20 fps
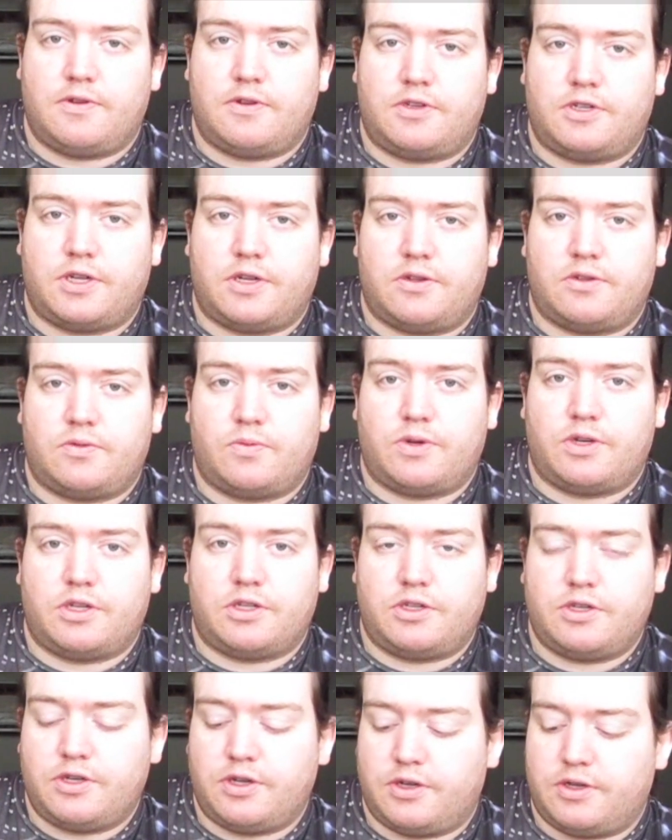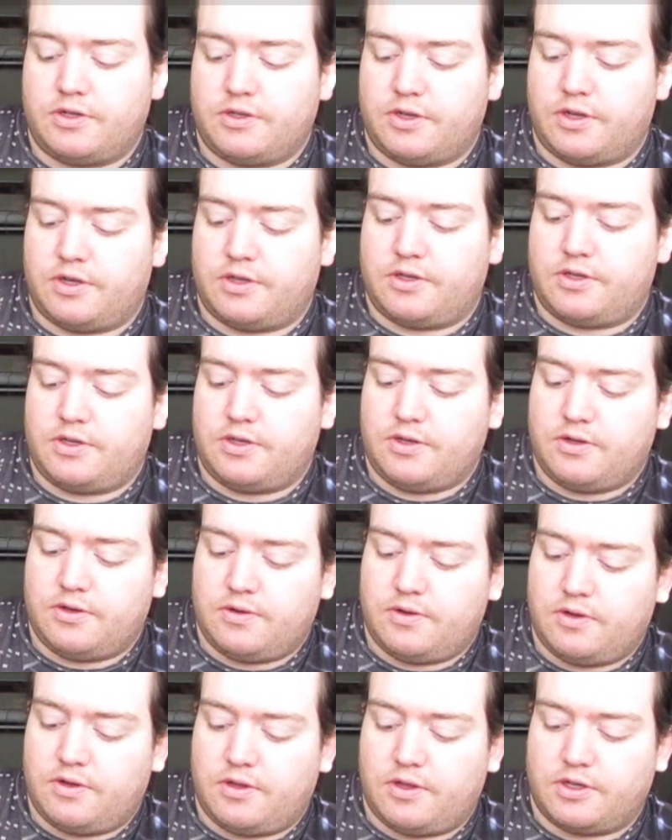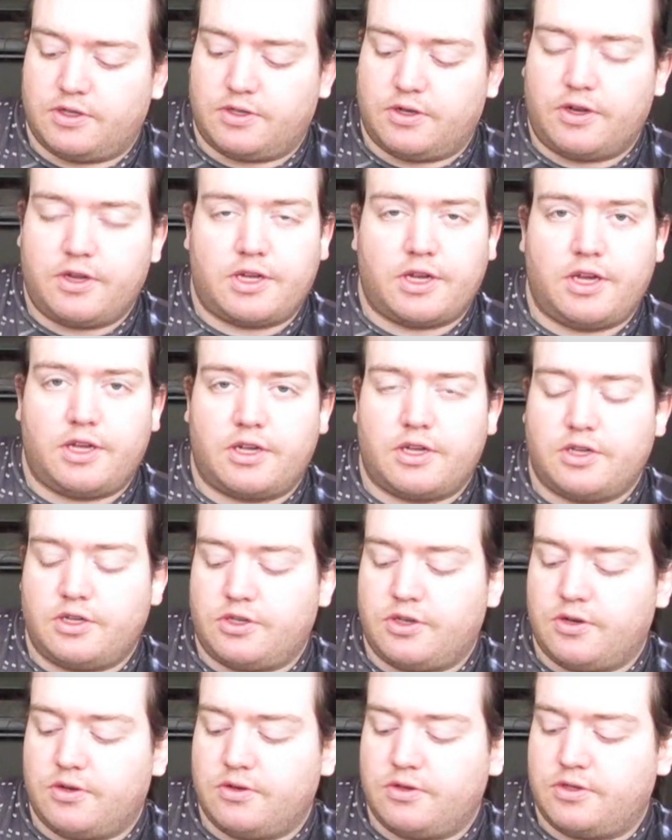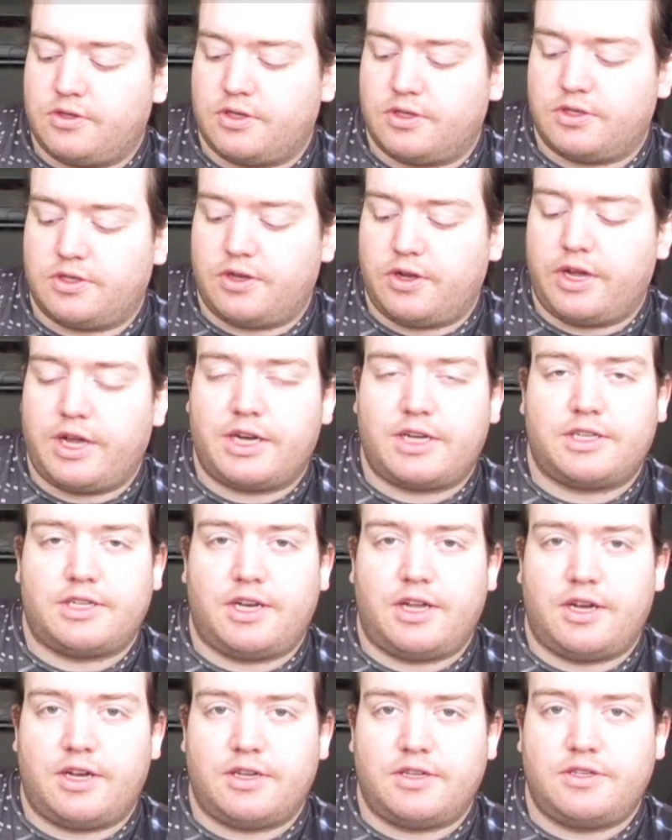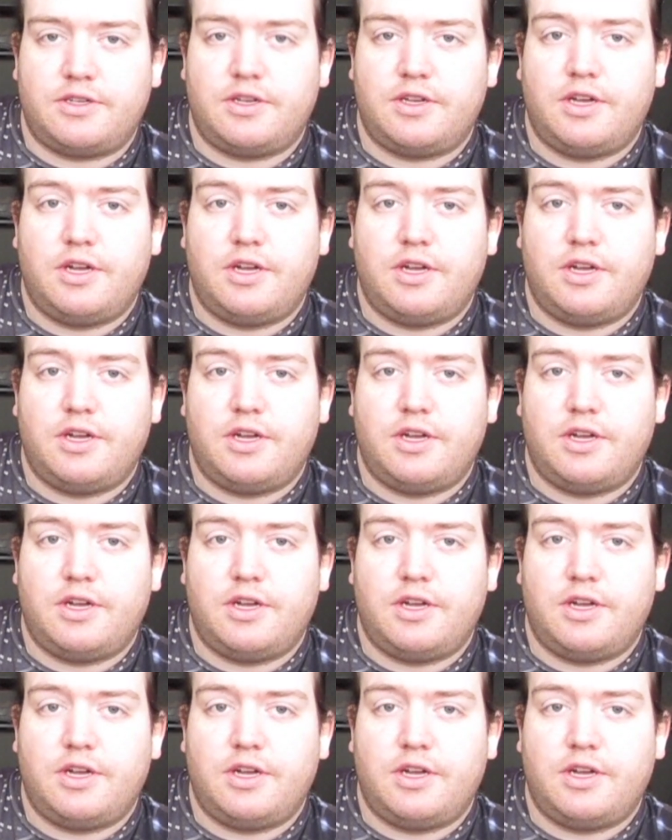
channels 1 and 2. So there's no gain controls, there's no XLRs,